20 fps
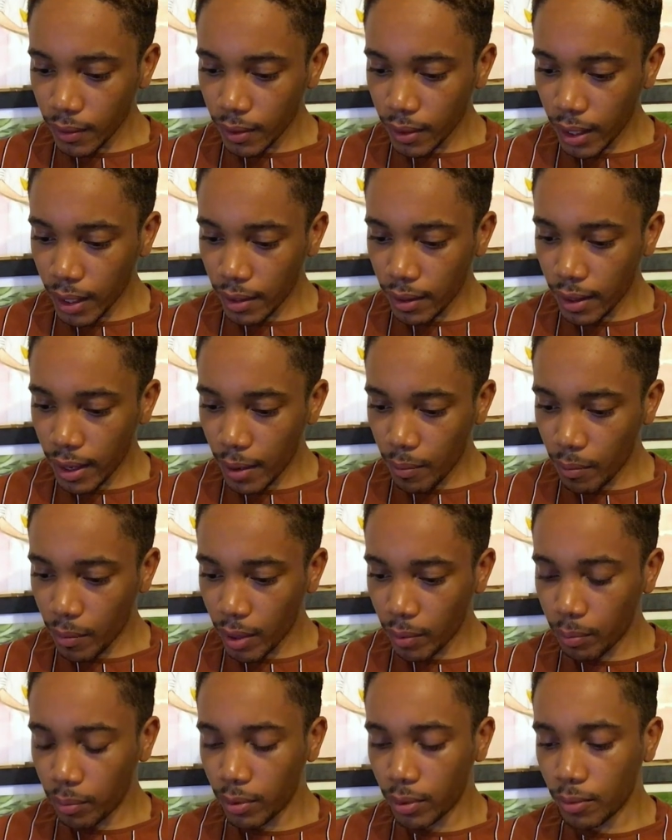At that,
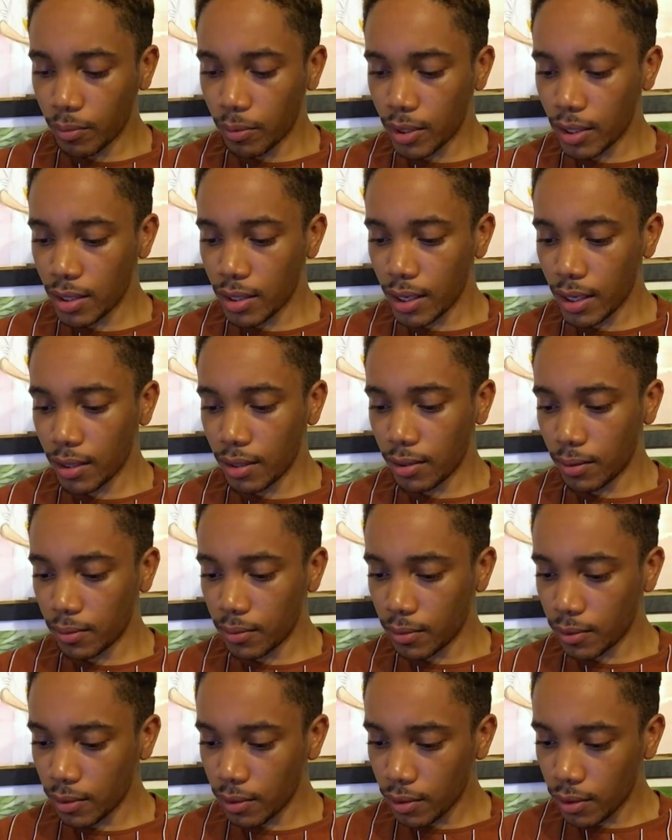my blood was set up.
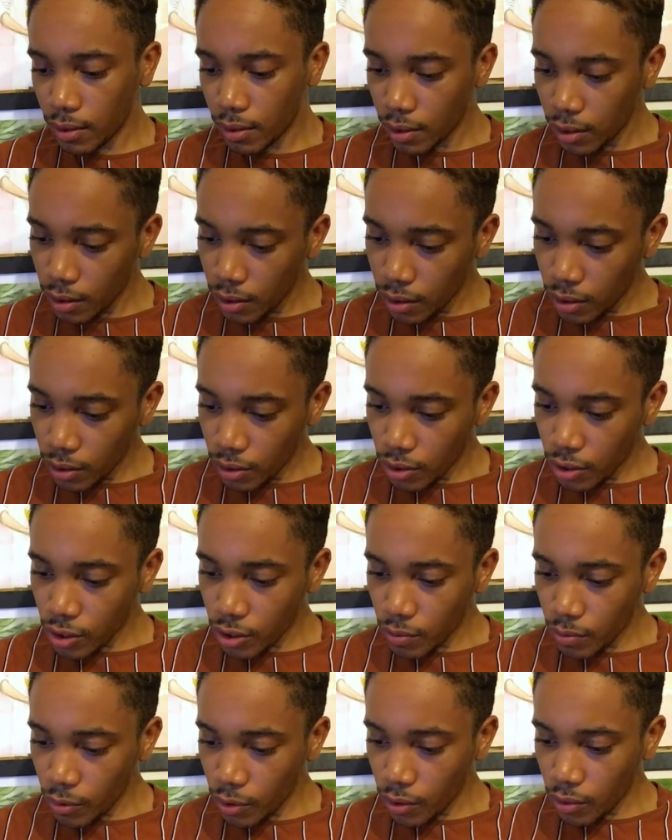
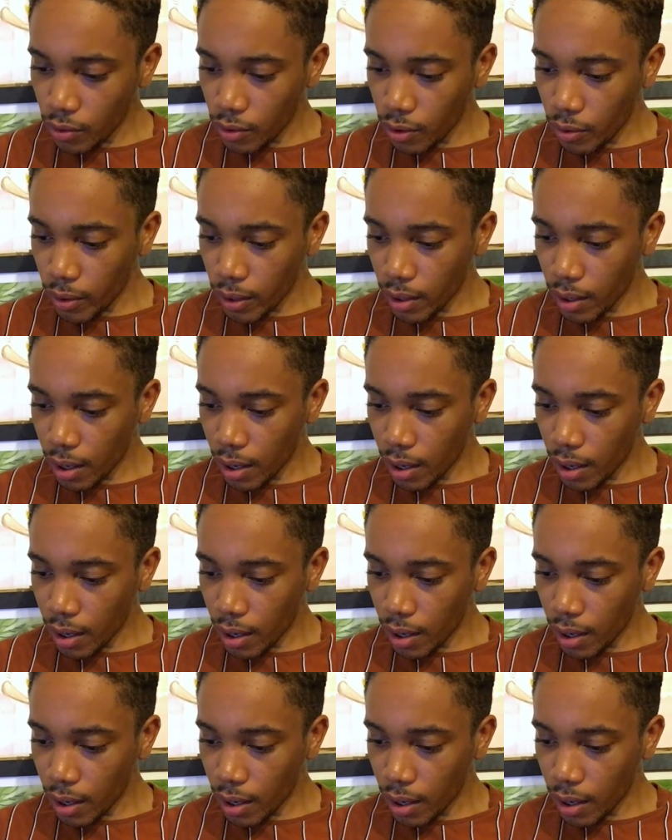Small though